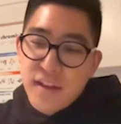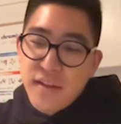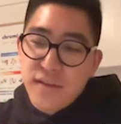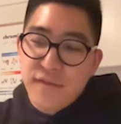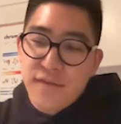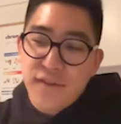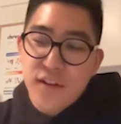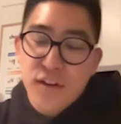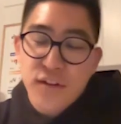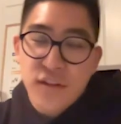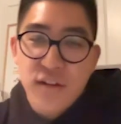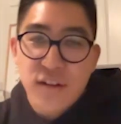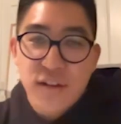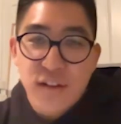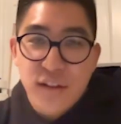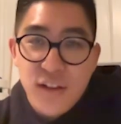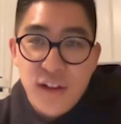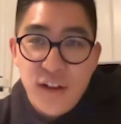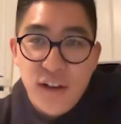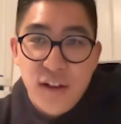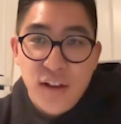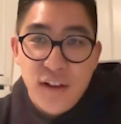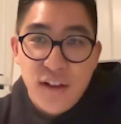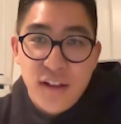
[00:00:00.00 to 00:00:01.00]
further
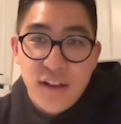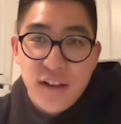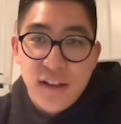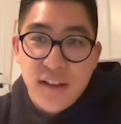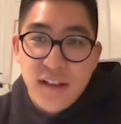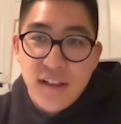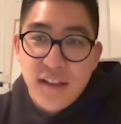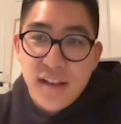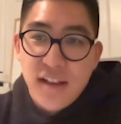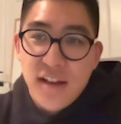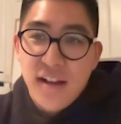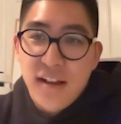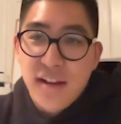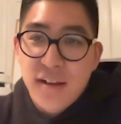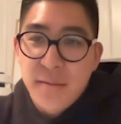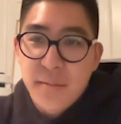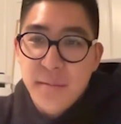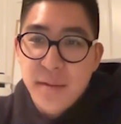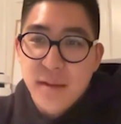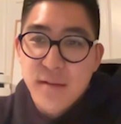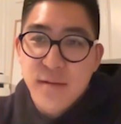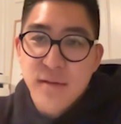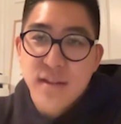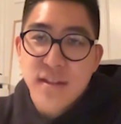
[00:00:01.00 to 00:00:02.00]
along.
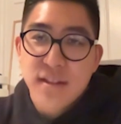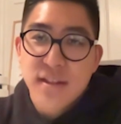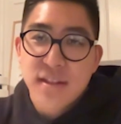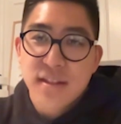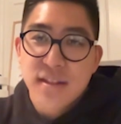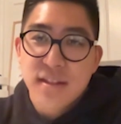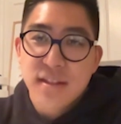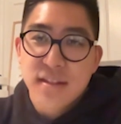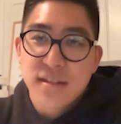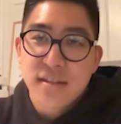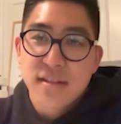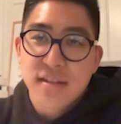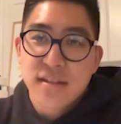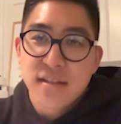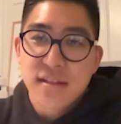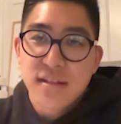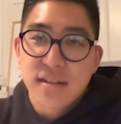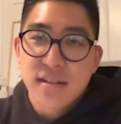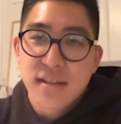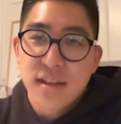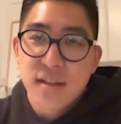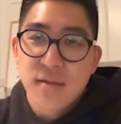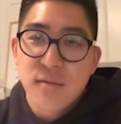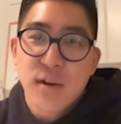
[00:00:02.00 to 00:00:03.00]

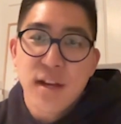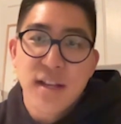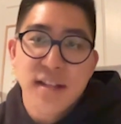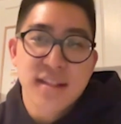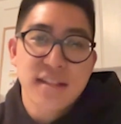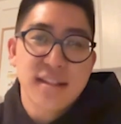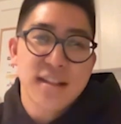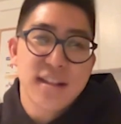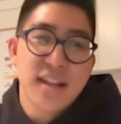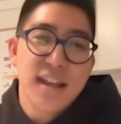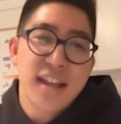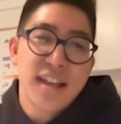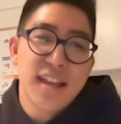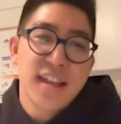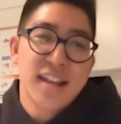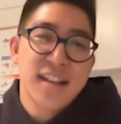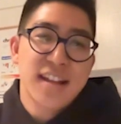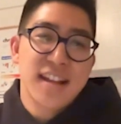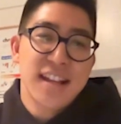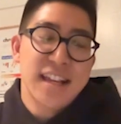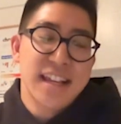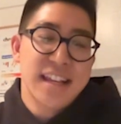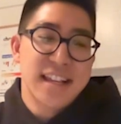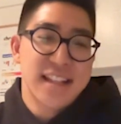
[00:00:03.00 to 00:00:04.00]
It wasn't like
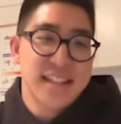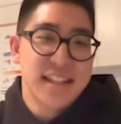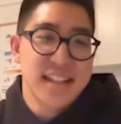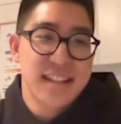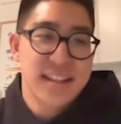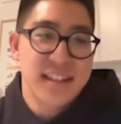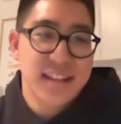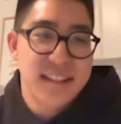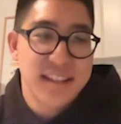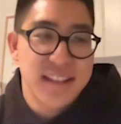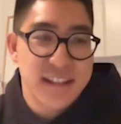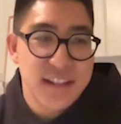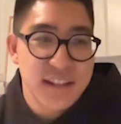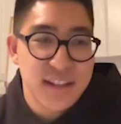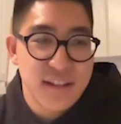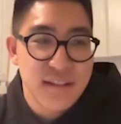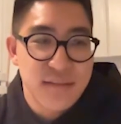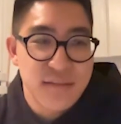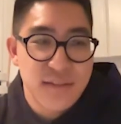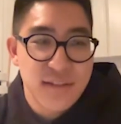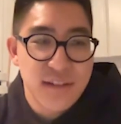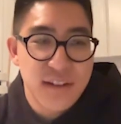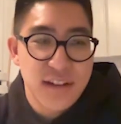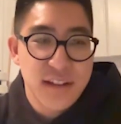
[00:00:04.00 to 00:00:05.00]
an easy
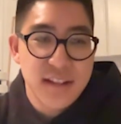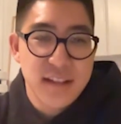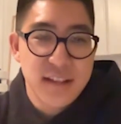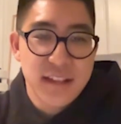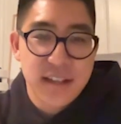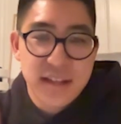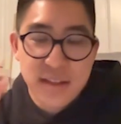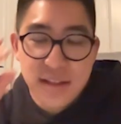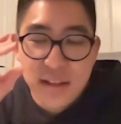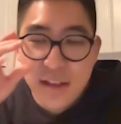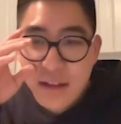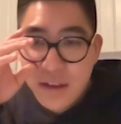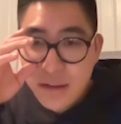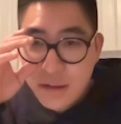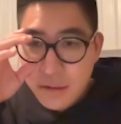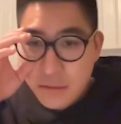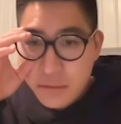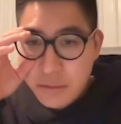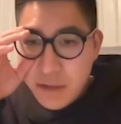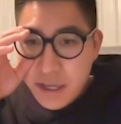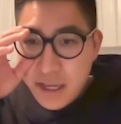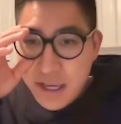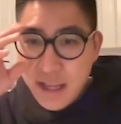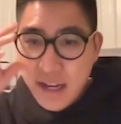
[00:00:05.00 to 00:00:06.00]
decision for us because
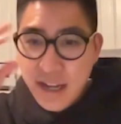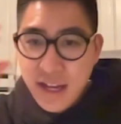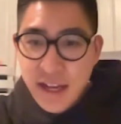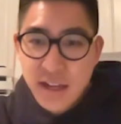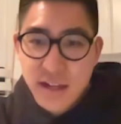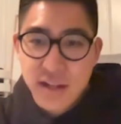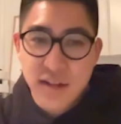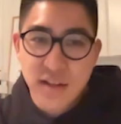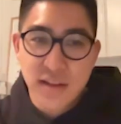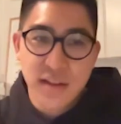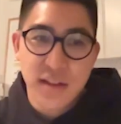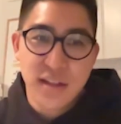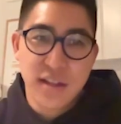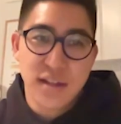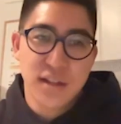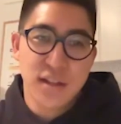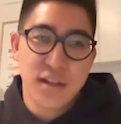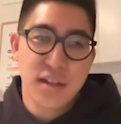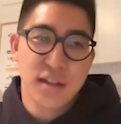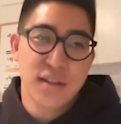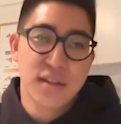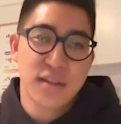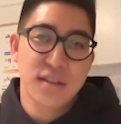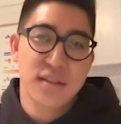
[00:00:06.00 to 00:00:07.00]
we had actually
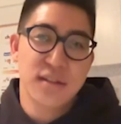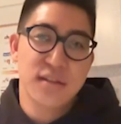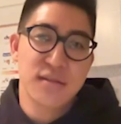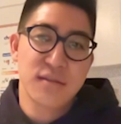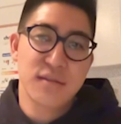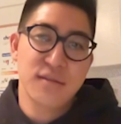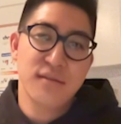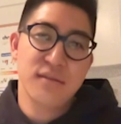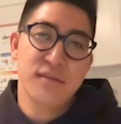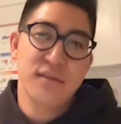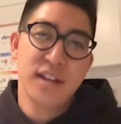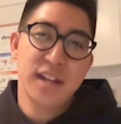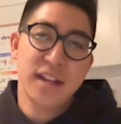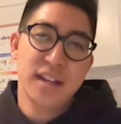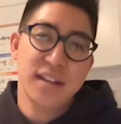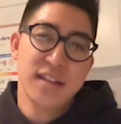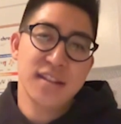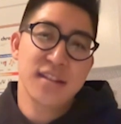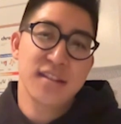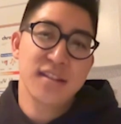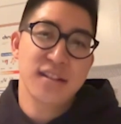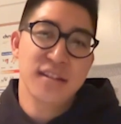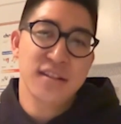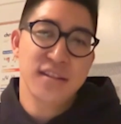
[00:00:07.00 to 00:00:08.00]
just
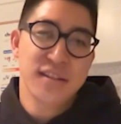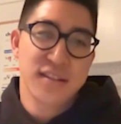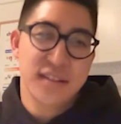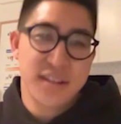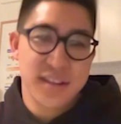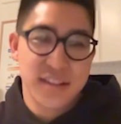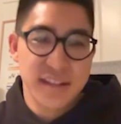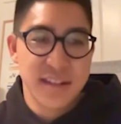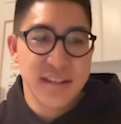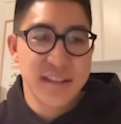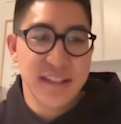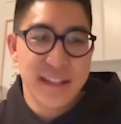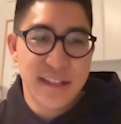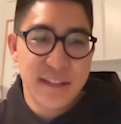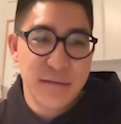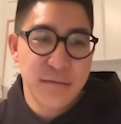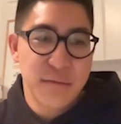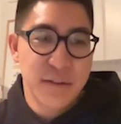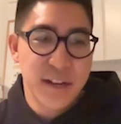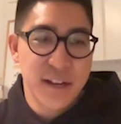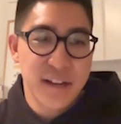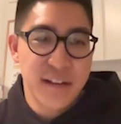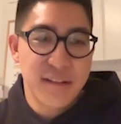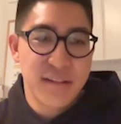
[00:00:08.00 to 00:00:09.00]
raised our seed
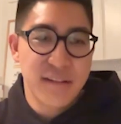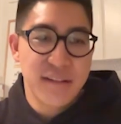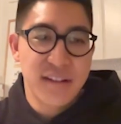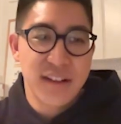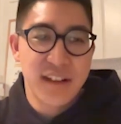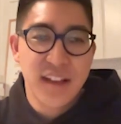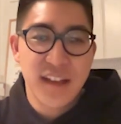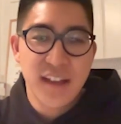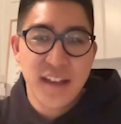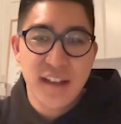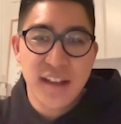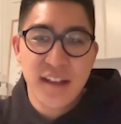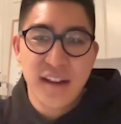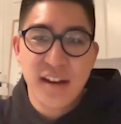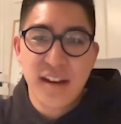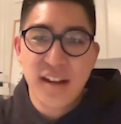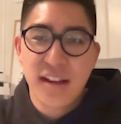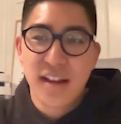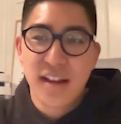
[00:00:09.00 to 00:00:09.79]
round, and